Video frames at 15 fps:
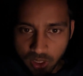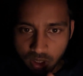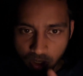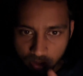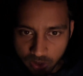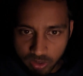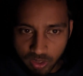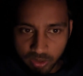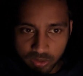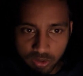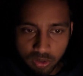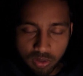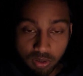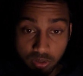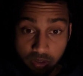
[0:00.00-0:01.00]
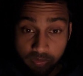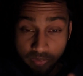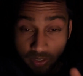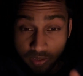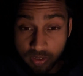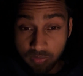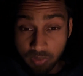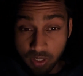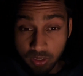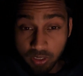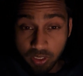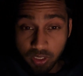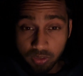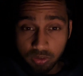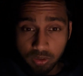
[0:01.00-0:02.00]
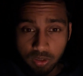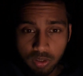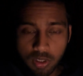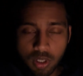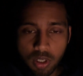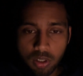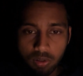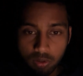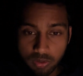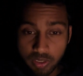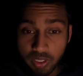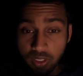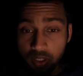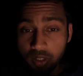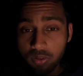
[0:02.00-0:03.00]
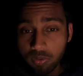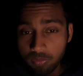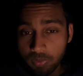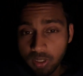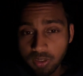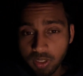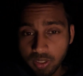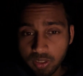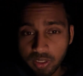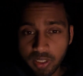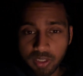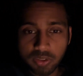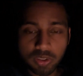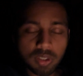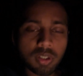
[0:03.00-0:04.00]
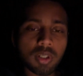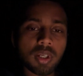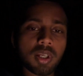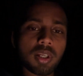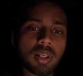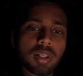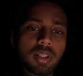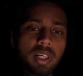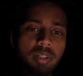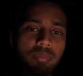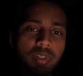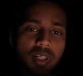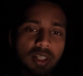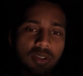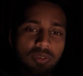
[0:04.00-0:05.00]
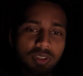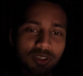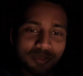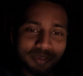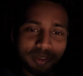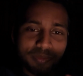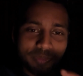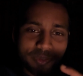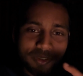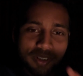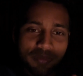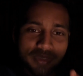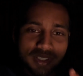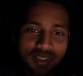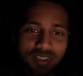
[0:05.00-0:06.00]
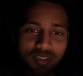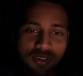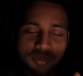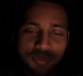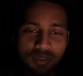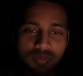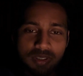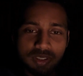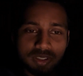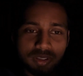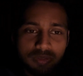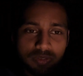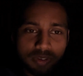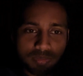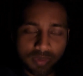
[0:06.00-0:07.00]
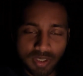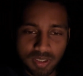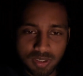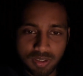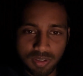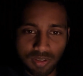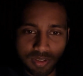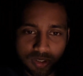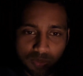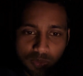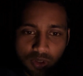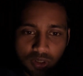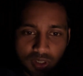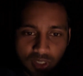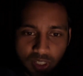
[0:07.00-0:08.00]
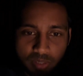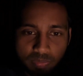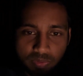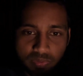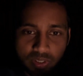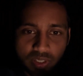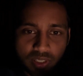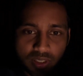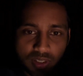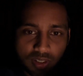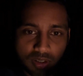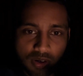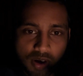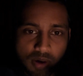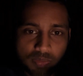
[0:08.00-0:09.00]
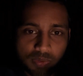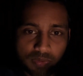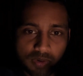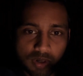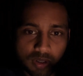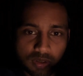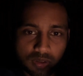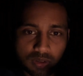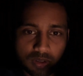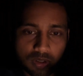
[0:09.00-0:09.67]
architecture or defensive architecture or the anti-homeless architecture, let me tell you just one more amazing observation from this small clip wherein the cop was